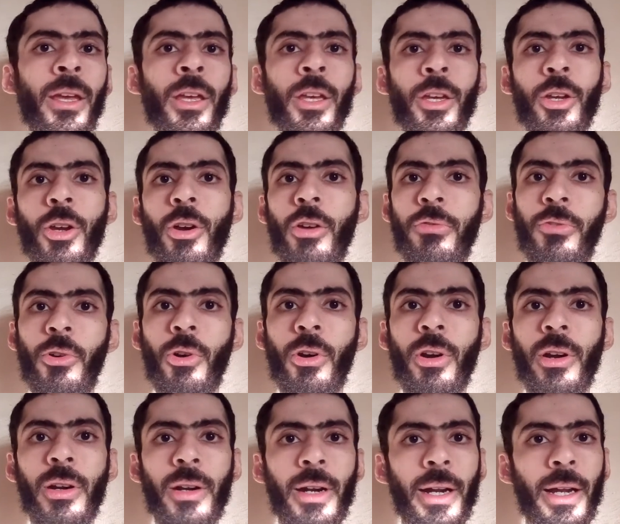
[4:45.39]
Go
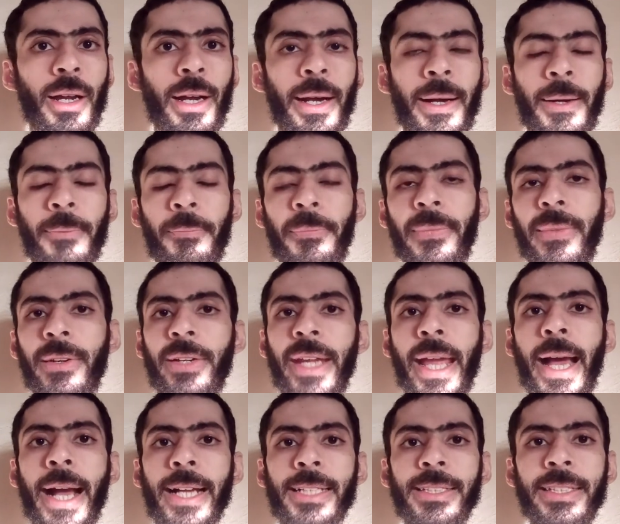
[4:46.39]
for
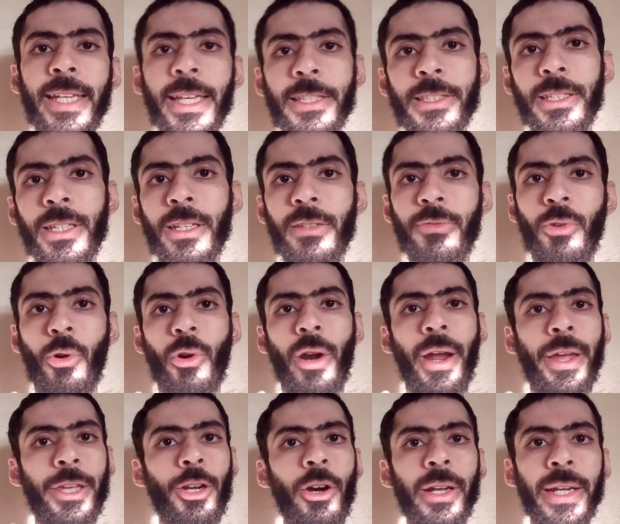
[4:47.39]
React Native or
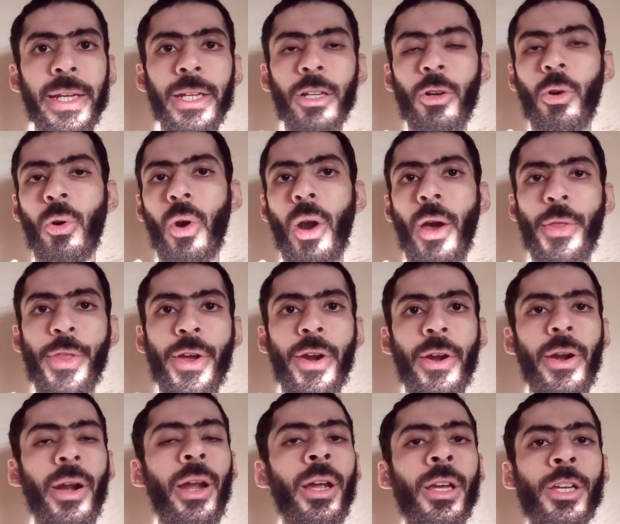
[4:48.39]
Ionic or other
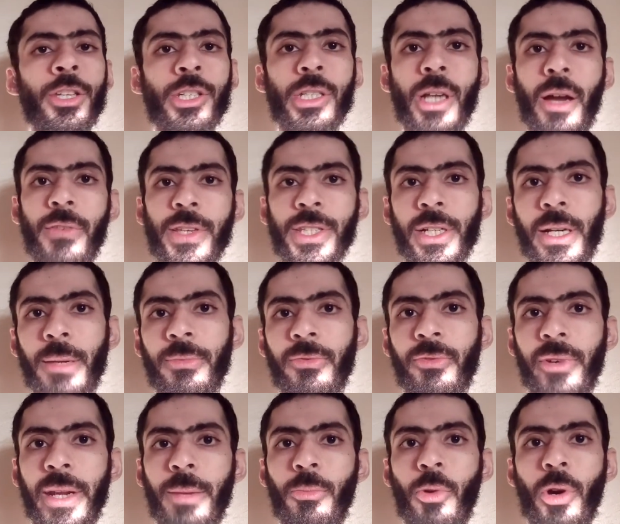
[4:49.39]
JavaScript
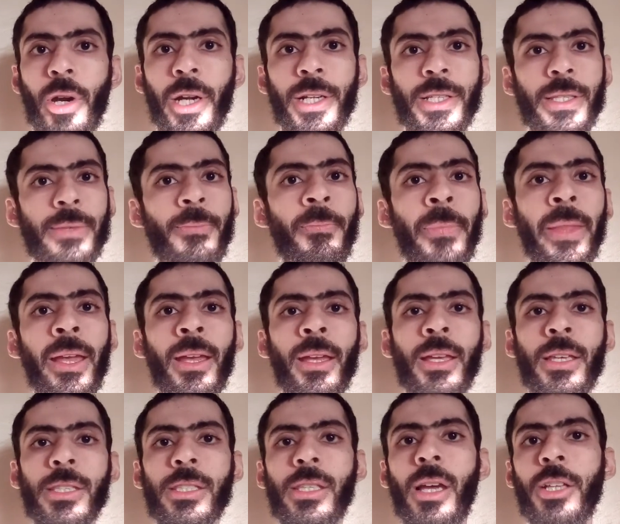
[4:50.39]
frameworks
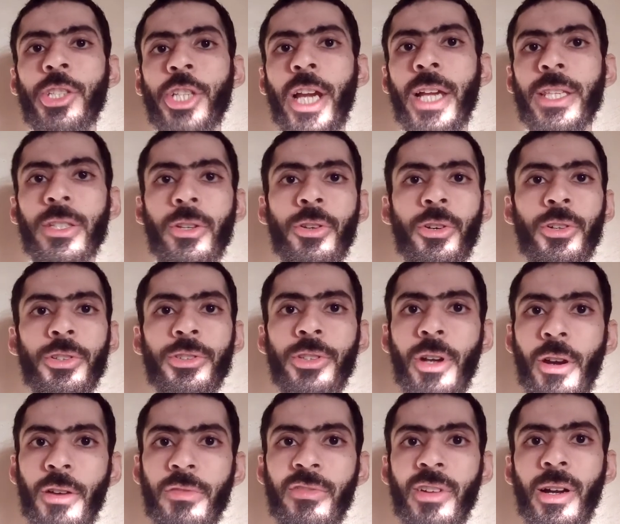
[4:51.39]
such as
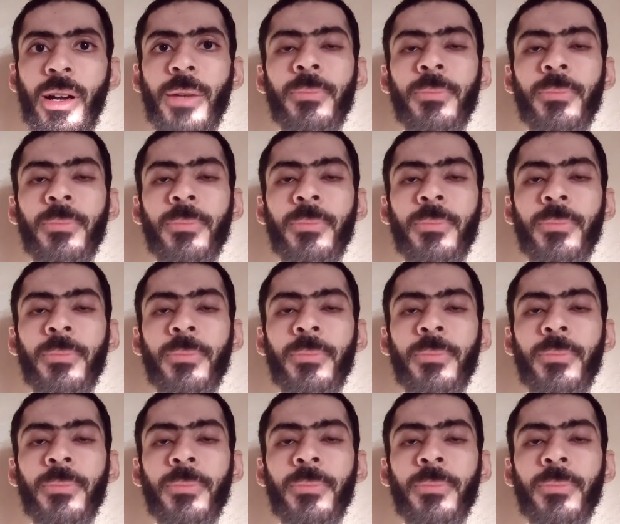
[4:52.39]
Cordova.